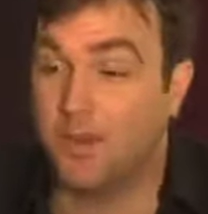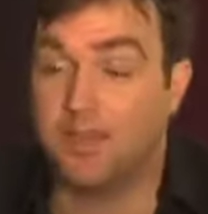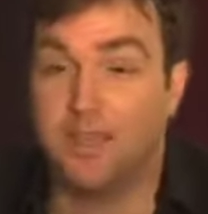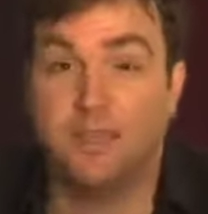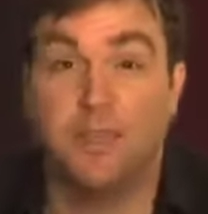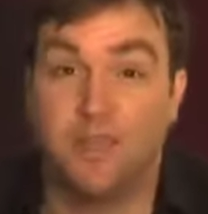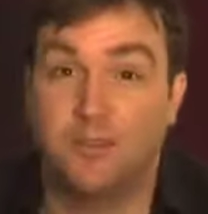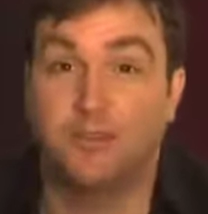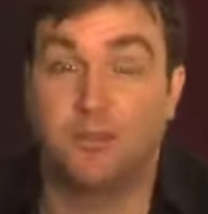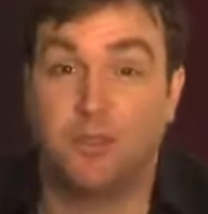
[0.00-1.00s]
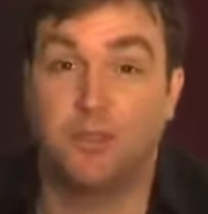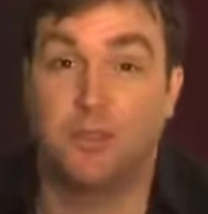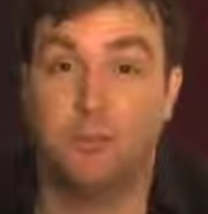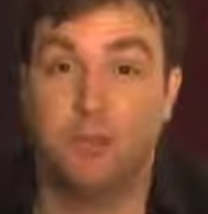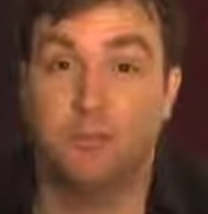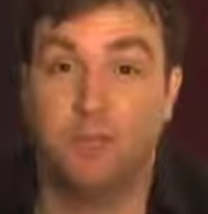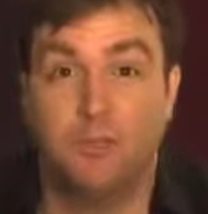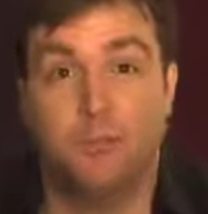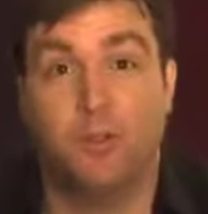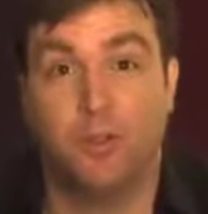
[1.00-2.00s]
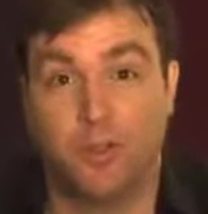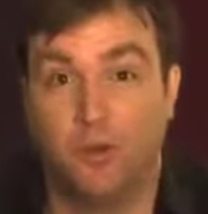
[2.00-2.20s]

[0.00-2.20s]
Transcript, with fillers: but I think there's going to be 30 million people